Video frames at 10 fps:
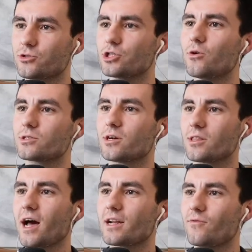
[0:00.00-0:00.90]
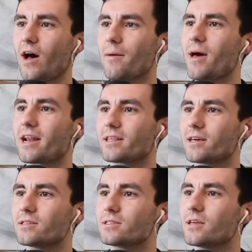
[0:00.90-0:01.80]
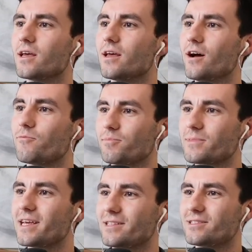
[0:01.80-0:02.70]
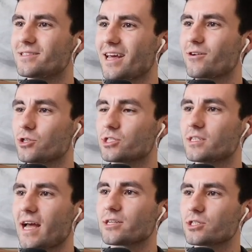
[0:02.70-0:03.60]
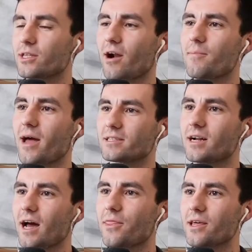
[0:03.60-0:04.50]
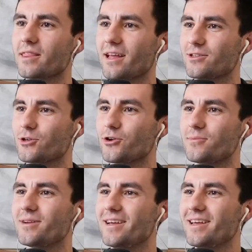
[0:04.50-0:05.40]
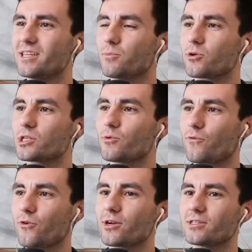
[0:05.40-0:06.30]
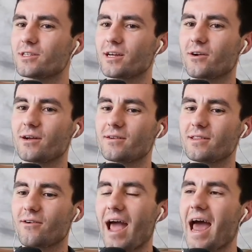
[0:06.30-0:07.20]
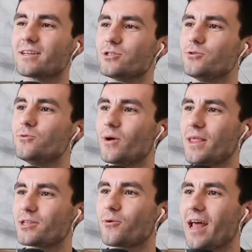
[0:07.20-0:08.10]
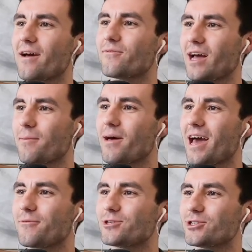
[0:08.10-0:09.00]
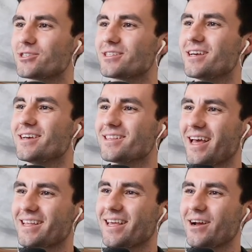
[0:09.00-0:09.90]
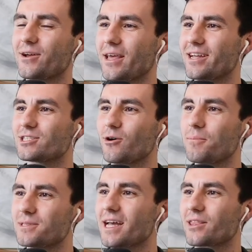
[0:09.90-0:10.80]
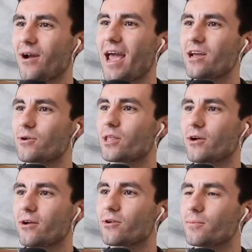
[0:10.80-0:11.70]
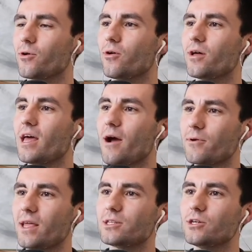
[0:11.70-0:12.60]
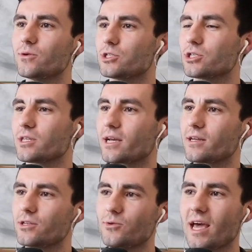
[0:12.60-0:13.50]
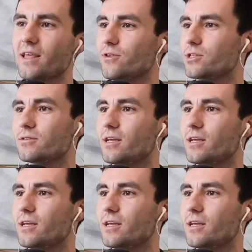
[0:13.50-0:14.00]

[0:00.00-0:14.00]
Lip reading: jokes online of iPad kids, of kids that are just attached to their iPads. And I think that term is more so referring to their attitude when they don't have the iPad, which is like they get so upset, they're angry, they're irritable. And when they do, it's just like you can't even